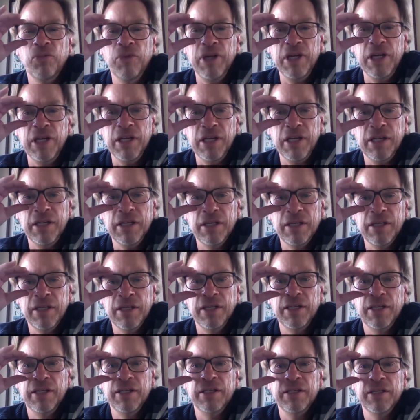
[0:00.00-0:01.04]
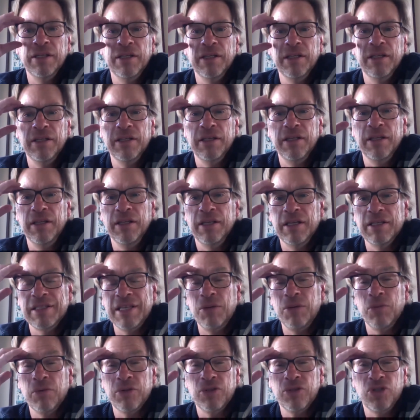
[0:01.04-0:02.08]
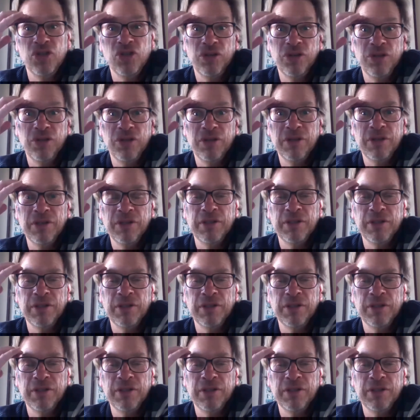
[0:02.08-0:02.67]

read because they weren't sure.